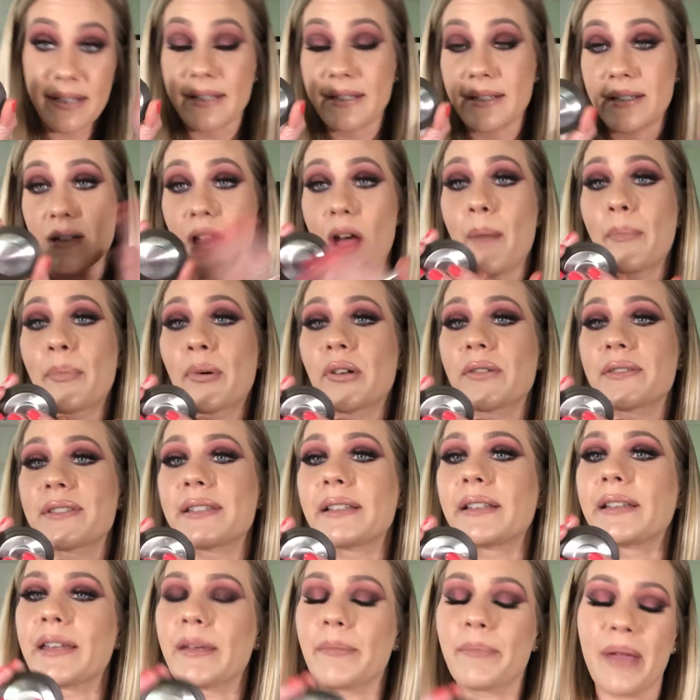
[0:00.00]
I did not
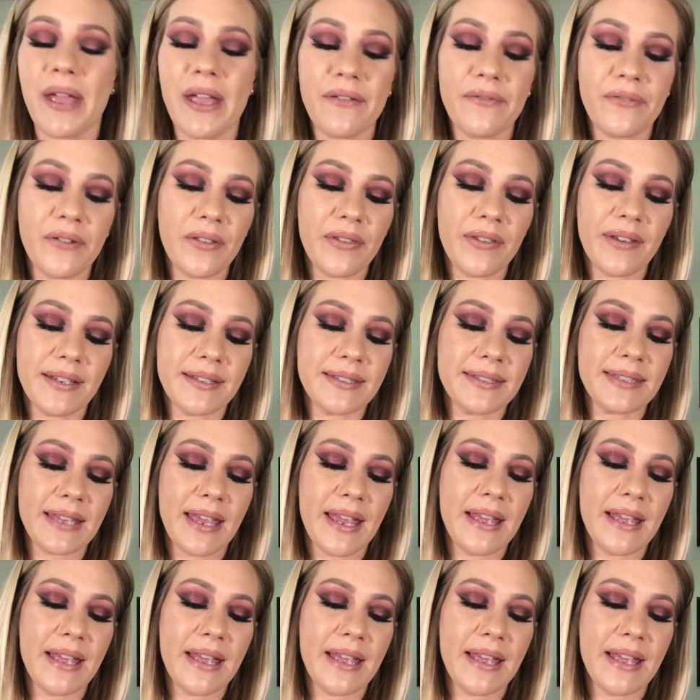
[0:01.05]
personally pay for this,